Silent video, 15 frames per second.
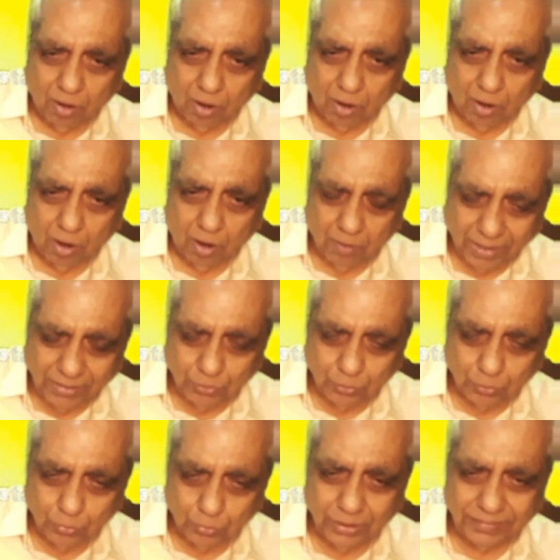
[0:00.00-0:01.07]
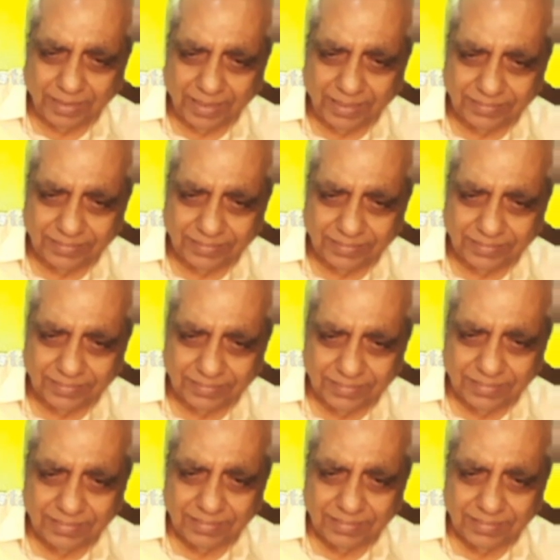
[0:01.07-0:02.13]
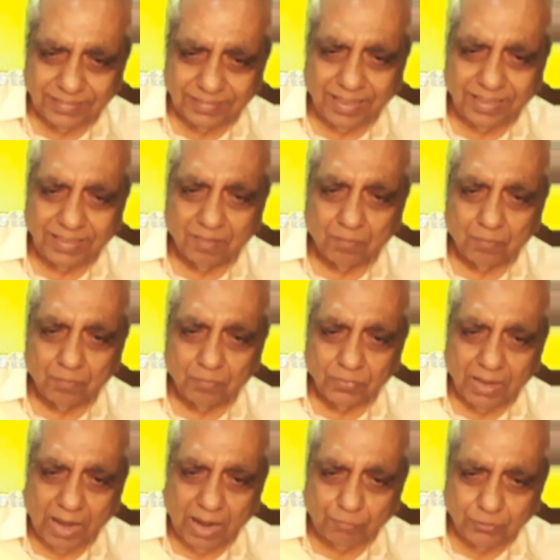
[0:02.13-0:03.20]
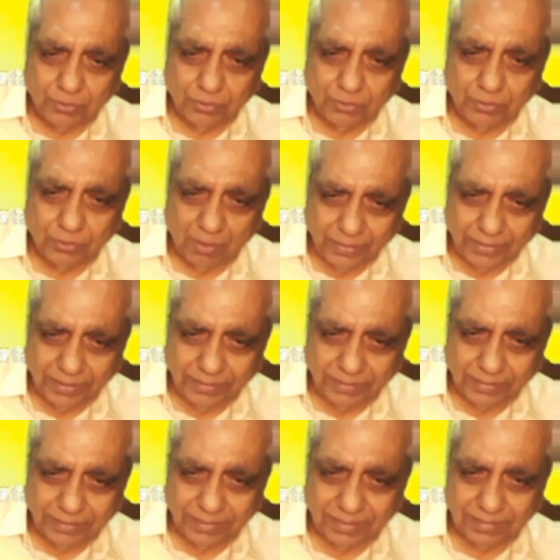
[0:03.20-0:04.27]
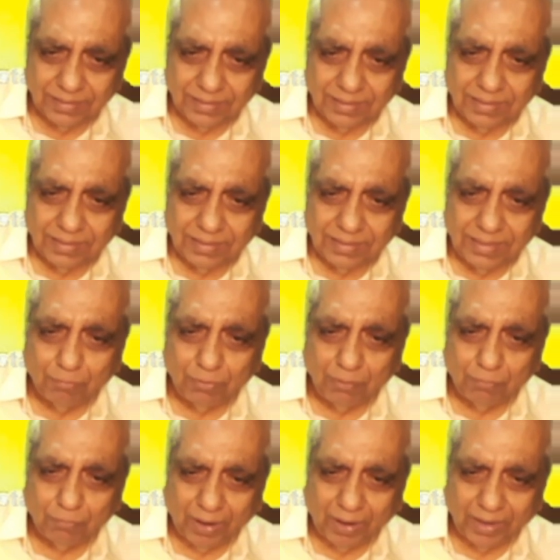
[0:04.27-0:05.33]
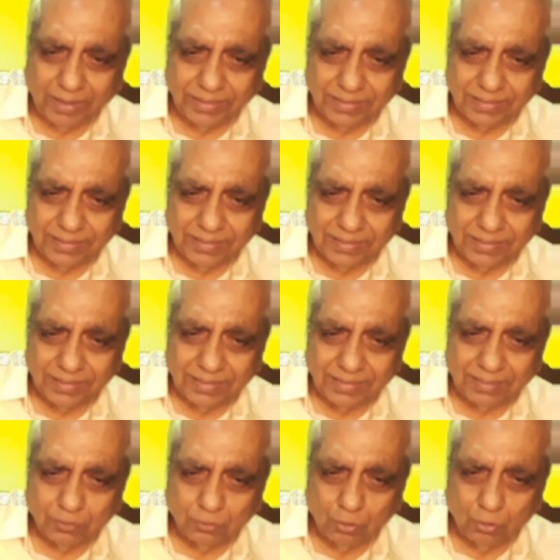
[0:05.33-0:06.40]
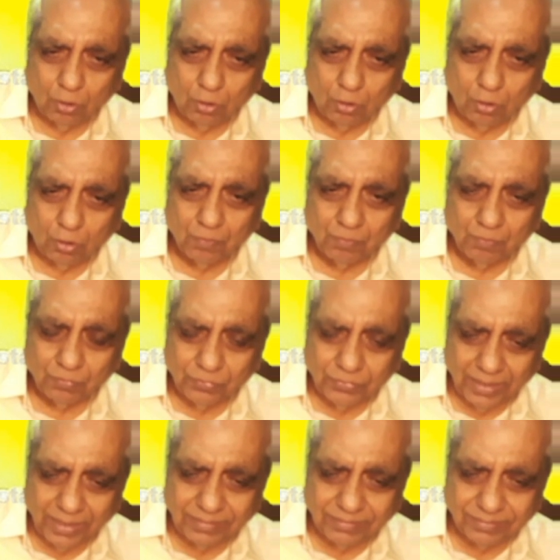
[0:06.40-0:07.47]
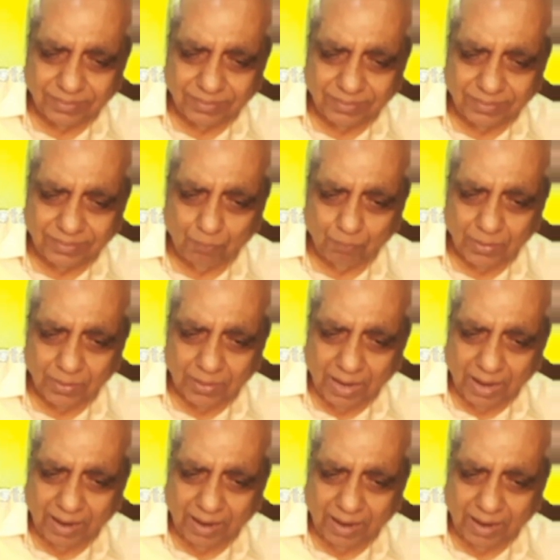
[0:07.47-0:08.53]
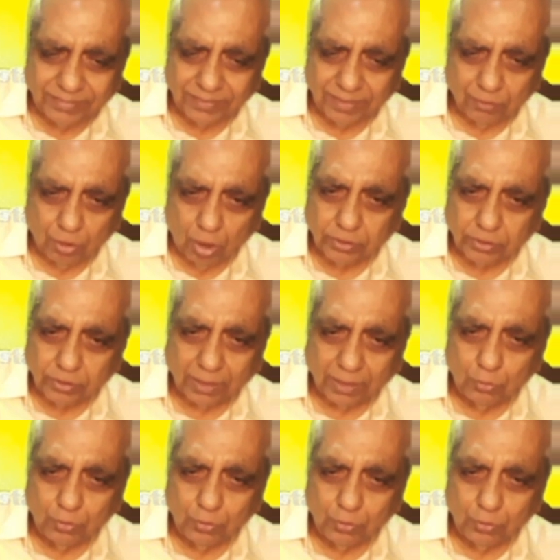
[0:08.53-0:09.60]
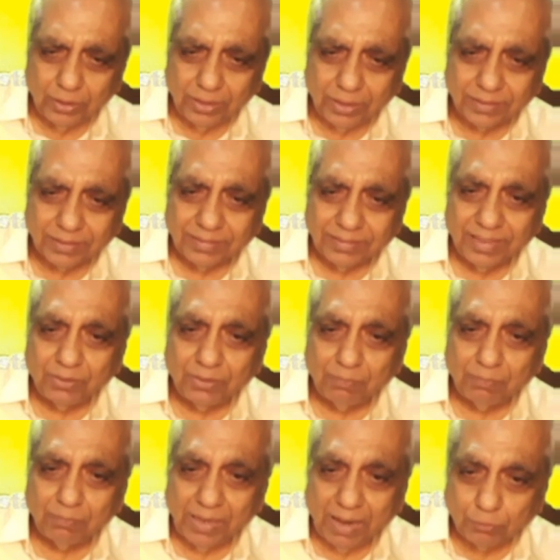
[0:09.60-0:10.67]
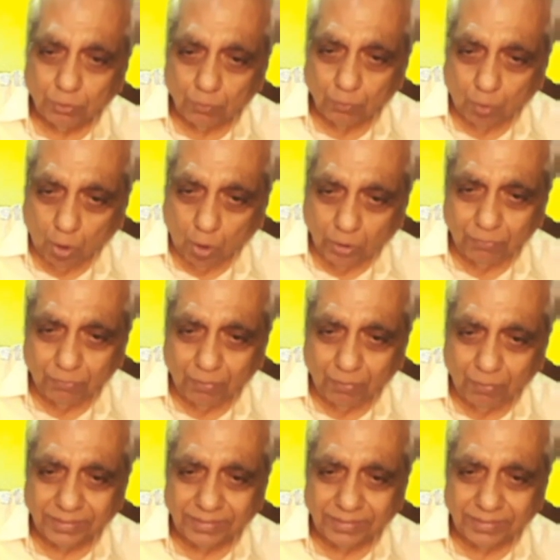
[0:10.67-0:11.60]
by using that. Then after predicting, if we find that no, there is some answers are not accurate, then we may have to modify it,